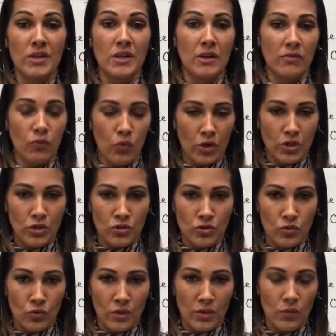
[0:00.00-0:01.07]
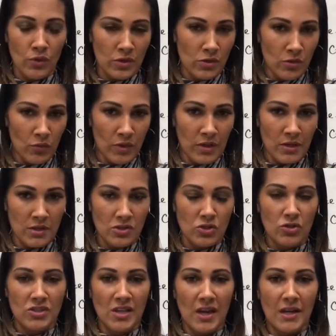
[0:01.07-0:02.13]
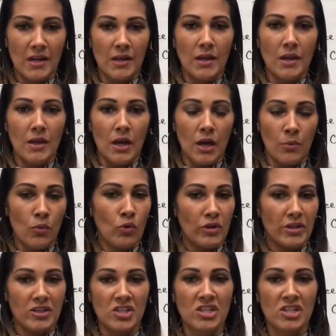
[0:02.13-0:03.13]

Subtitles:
of what you're doing when it is you're signing a mortgage.